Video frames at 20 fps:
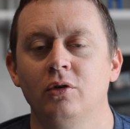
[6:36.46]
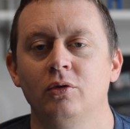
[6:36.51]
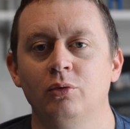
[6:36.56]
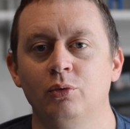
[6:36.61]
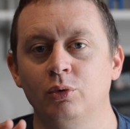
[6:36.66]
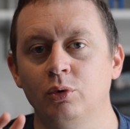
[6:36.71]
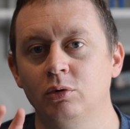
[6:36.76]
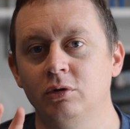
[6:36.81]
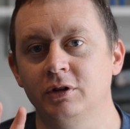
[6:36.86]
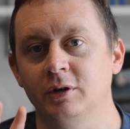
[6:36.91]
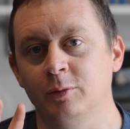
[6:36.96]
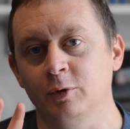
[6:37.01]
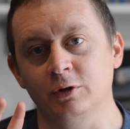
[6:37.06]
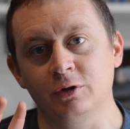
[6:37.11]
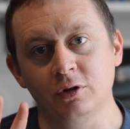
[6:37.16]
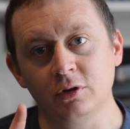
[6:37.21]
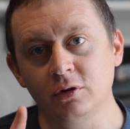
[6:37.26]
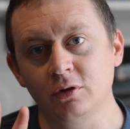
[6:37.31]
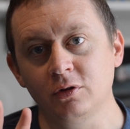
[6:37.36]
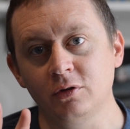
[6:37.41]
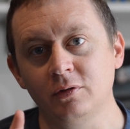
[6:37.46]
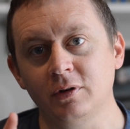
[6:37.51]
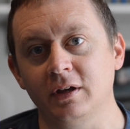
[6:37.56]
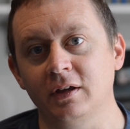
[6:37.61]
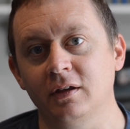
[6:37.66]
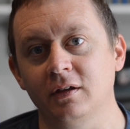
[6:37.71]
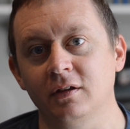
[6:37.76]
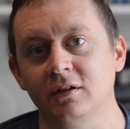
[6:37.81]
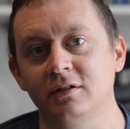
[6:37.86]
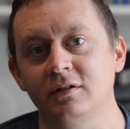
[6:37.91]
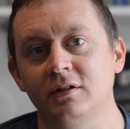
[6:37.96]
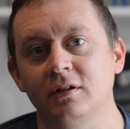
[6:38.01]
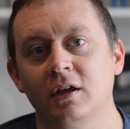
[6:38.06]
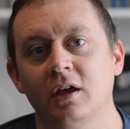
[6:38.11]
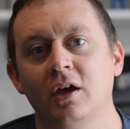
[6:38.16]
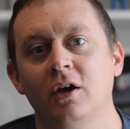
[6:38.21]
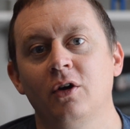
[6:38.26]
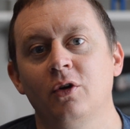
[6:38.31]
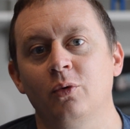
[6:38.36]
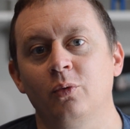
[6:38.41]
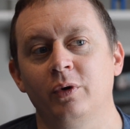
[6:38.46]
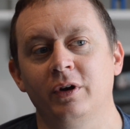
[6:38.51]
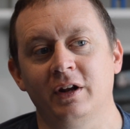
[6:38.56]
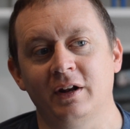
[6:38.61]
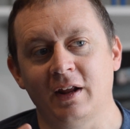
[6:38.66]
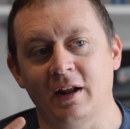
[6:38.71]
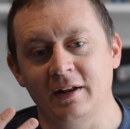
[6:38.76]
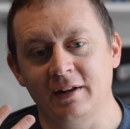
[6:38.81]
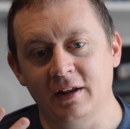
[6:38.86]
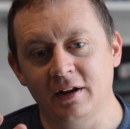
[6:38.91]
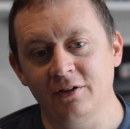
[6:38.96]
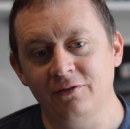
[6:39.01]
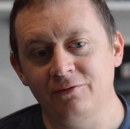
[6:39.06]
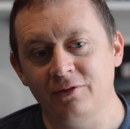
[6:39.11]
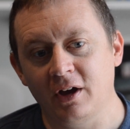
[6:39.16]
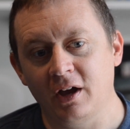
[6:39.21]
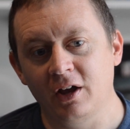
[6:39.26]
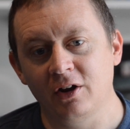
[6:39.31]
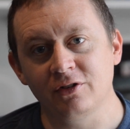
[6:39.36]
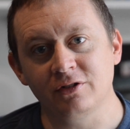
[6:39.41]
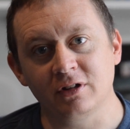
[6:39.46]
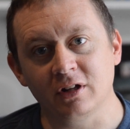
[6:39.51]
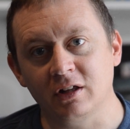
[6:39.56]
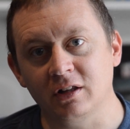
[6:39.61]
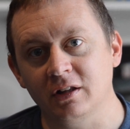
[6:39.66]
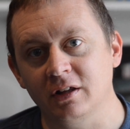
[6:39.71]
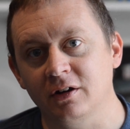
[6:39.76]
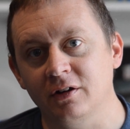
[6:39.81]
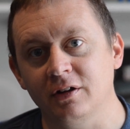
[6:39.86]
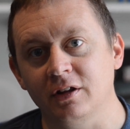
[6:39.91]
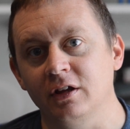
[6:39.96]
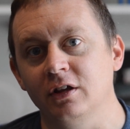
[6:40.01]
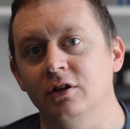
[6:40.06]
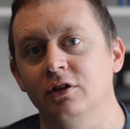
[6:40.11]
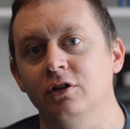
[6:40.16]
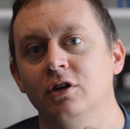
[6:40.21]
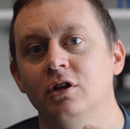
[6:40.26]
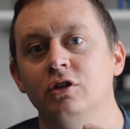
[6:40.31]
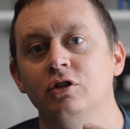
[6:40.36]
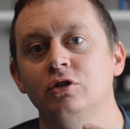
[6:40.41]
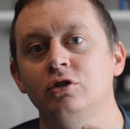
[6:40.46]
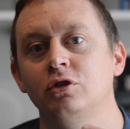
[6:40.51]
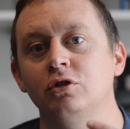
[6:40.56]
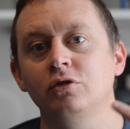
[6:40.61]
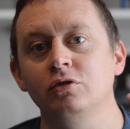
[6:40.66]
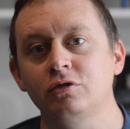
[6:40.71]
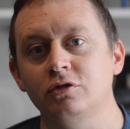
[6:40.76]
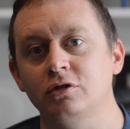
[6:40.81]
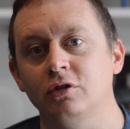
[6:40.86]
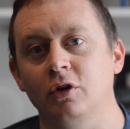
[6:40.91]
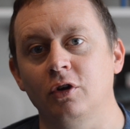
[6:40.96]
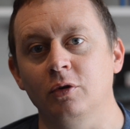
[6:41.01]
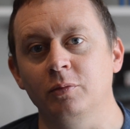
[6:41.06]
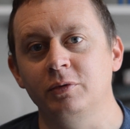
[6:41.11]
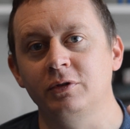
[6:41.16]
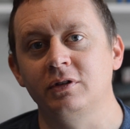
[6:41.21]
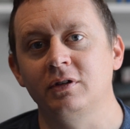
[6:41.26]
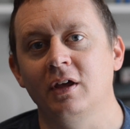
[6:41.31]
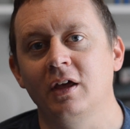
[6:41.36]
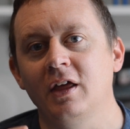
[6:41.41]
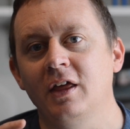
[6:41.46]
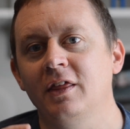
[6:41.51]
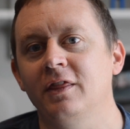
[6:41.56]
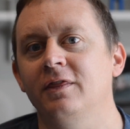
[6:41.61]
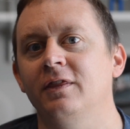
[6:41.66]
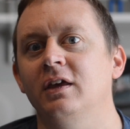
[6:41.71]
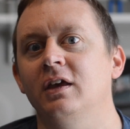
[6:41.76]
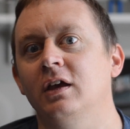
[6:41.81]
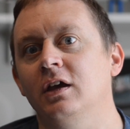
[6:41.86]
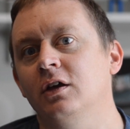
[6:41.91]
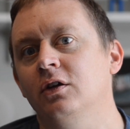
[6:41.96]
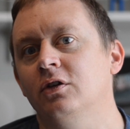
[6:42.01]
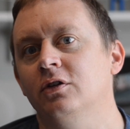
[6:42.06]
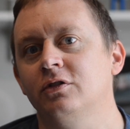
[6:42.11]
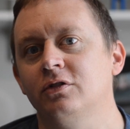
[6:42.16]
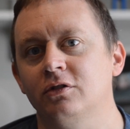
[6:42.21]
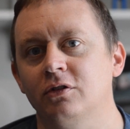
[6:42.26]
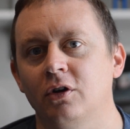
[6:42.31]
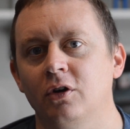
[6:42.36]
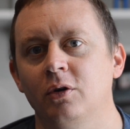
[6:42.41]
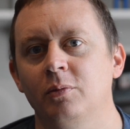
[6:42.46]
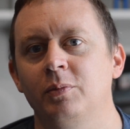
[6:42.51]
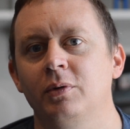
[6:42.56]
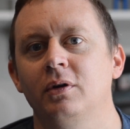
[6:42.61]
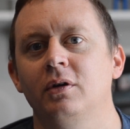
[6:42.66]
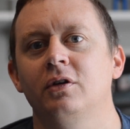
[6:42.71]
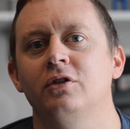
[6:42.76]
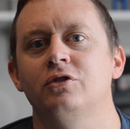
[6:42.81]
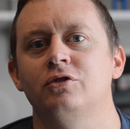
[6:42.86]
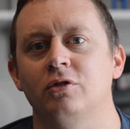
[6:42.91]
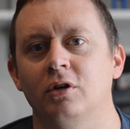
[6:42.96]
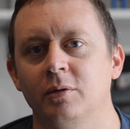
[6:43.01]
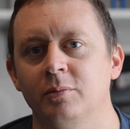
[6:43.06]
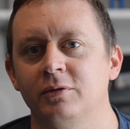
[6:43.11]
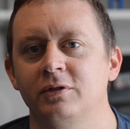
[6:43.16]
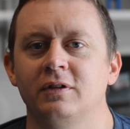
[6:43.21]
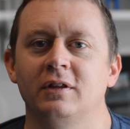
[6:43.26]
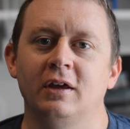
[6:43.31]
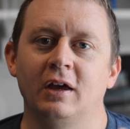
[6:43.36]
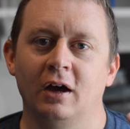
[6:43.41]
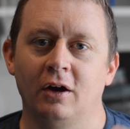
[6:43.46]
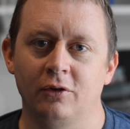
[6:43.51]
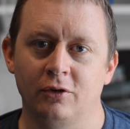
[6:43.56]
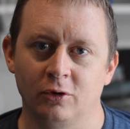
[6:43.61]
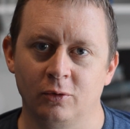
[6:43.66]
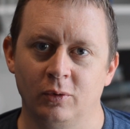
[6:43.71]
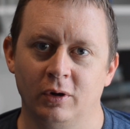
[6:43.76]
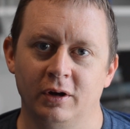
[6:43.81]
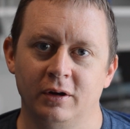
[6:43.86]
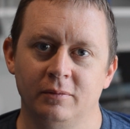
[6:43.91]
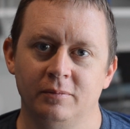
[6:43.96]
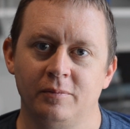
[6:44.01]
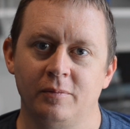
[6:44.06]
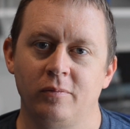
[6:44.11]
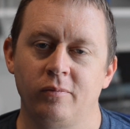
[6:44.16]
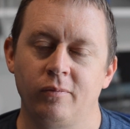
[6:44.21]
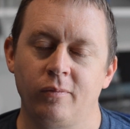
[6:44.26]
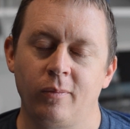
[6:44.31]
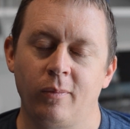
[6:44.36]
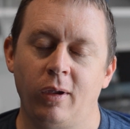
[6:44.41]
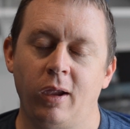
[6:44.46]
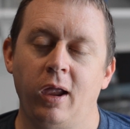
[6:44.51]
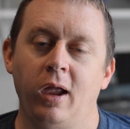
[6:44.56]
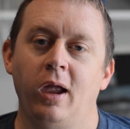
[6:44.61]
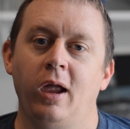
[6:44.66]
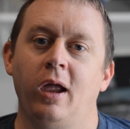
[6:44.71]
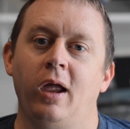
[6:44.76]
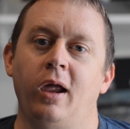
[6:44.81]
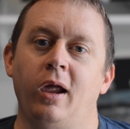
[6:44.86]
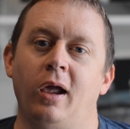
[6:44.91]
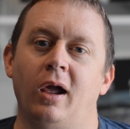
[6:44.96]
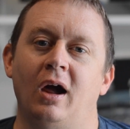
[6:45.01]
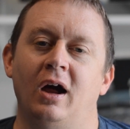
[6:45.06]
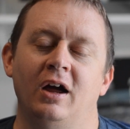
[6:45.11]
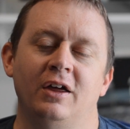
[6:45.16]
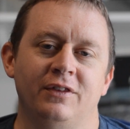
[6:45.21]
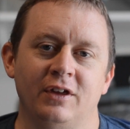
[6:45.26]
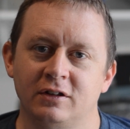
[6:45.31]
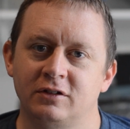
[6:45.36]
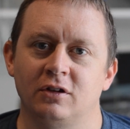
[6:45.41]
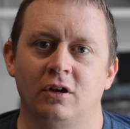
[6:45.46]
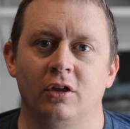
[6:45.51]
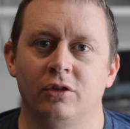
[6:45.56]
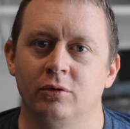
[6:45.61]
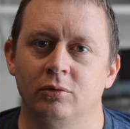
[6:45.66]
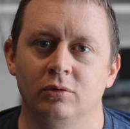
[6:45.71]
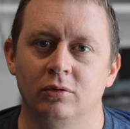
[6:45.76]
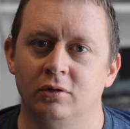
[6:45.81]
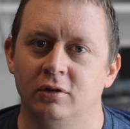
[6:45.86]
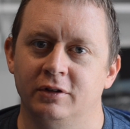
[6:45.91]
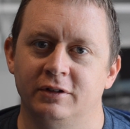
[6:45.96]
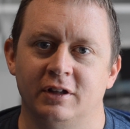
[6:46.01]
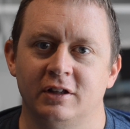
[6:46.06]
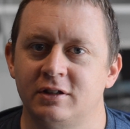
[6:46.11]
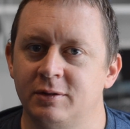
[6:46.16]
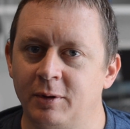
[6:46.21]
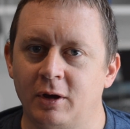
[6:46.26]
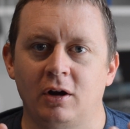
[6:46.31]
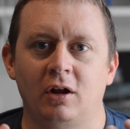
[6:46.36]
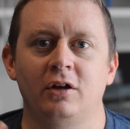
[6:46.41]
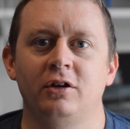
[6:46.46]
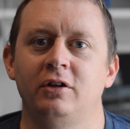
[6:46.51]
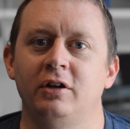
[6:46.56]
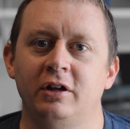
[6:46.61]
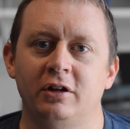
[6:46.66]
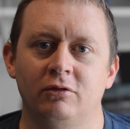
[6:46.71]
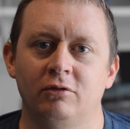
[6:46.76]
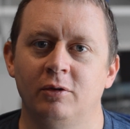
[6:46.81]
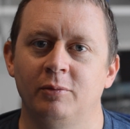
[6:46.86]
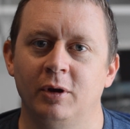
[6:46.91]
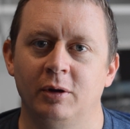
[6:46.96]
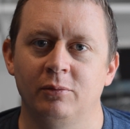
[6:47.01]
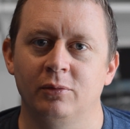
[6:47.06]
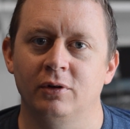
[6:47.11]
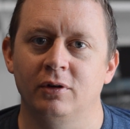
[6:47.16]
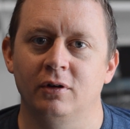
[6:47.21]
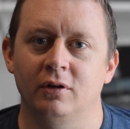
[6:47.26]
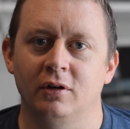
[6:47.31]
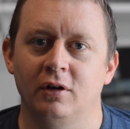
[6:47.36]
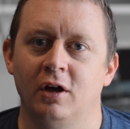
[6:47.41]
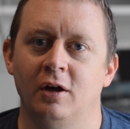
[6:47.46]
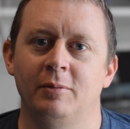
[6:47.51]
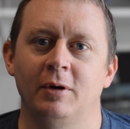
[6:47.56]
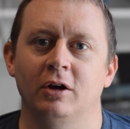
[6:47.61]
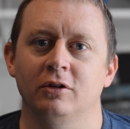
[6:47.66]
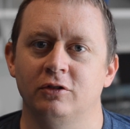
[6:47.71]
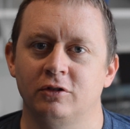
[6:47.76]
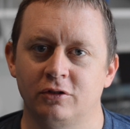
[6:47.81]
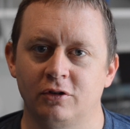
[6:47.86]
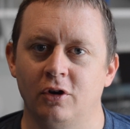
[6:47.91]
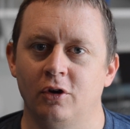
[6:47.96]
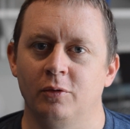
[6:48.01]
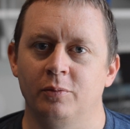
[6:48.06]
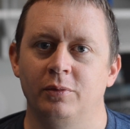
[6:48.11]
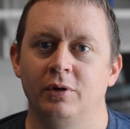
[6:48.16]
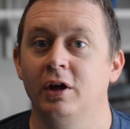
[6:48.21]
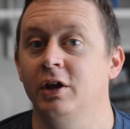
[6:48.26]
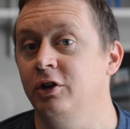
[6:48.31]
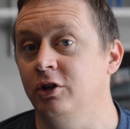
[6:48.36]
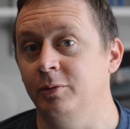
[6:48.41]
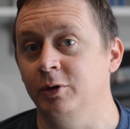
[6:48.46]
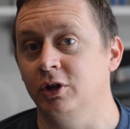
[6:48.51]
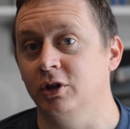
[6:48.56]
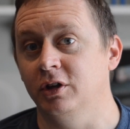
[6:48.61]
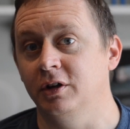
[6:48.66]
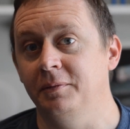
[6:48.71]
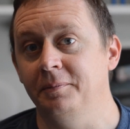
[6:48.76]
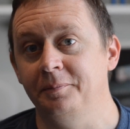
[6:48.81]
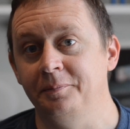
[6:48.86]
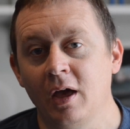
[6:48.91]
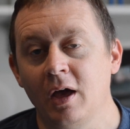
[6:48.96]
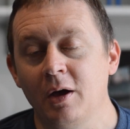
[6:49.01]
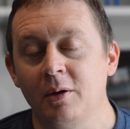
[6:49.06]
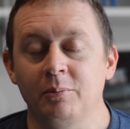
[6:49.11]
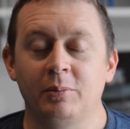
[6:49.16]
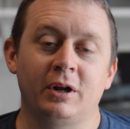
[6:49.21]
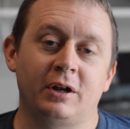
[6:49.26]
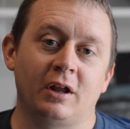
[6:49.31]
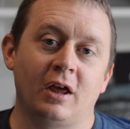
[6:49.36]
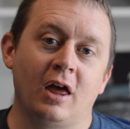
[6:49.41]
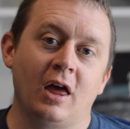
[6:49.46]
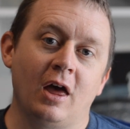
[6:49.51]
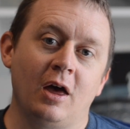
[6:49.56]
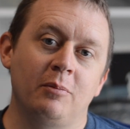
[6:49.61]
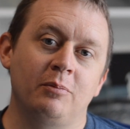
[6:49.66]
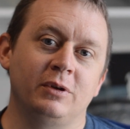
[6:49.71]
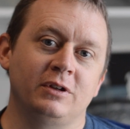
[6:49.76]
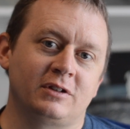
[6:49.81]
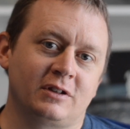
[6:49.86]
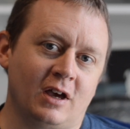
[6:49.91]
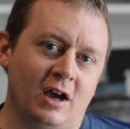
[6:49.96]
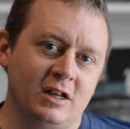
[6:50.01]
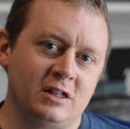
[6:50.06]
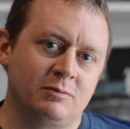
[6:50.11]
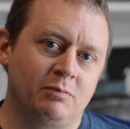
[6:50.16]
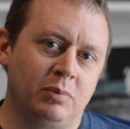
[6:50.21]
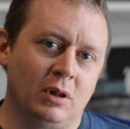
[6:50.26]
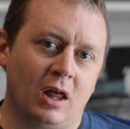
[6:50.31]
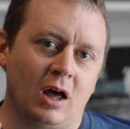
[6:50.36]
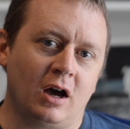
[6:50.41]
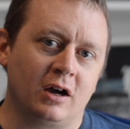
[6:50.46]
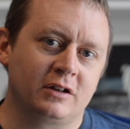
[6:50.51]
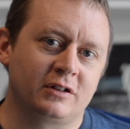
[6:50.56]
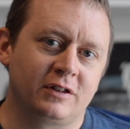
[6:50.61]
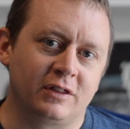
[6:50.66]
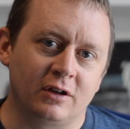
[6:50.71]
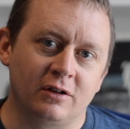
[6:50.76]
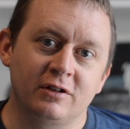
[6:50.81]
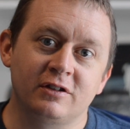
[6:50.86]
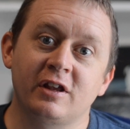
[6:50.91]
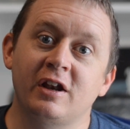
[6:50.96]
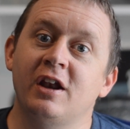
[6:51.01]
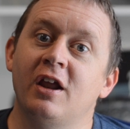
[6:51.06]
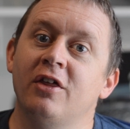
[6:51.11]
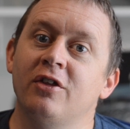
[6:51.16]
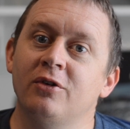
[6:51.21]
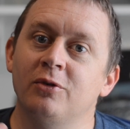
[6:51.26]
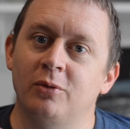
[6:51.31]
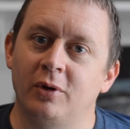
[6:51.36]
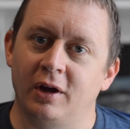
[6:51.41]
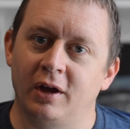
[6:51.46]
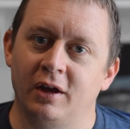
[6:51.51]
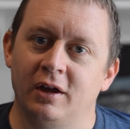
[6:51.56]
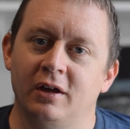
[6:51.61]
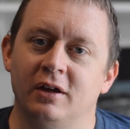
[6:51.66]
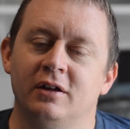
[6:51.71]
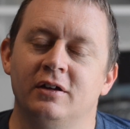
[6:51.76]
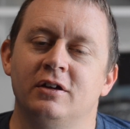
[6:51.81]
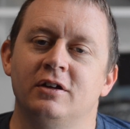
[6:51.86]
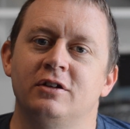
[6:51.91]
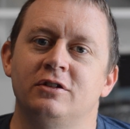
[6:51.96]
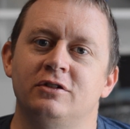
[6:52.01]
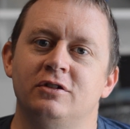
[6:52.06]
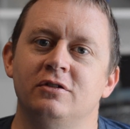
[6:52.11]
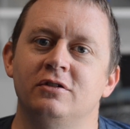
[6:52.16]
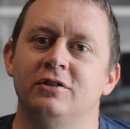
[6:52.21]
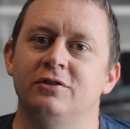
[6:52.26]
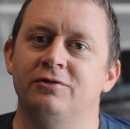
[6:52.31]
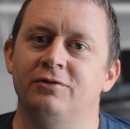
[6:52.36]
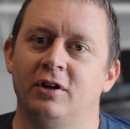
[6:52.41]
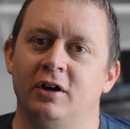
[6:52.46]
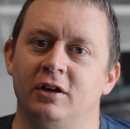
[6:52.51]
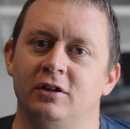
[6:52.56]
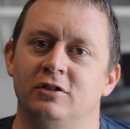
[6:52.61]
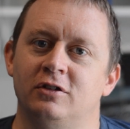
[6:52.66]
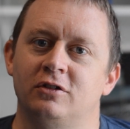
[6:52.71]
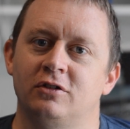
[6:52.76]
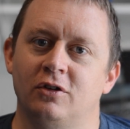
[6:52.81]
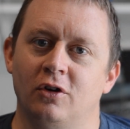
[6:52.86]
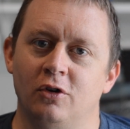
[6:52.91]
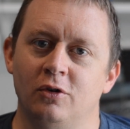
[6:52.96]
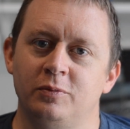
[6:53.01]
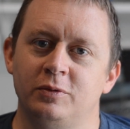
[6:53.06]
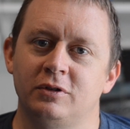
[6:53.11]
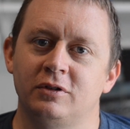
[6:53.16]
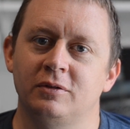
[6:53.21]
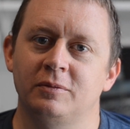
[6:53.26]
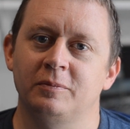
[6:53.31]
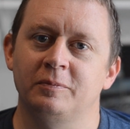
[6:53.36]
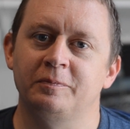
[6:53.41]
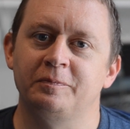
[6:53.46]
Rule number two is when an identifier is declared in two scopes, the inner scope trumps the outer one. And that's all the rules. That's about all you need to remember about scope, and you'll be good. But besides blocks, there is another way to define scopes.